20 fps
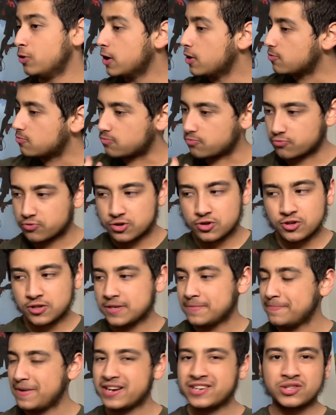really
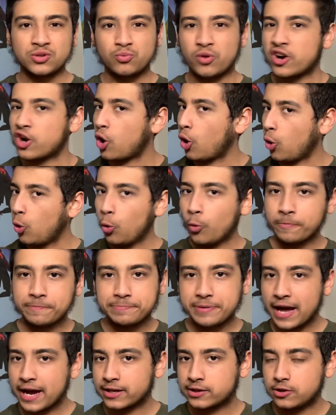makes you want to hold
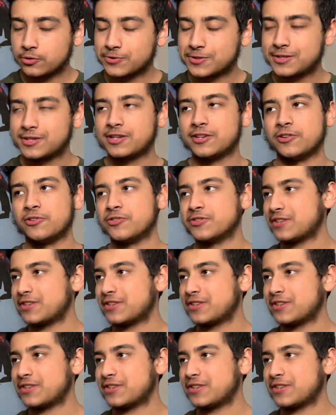back those tears,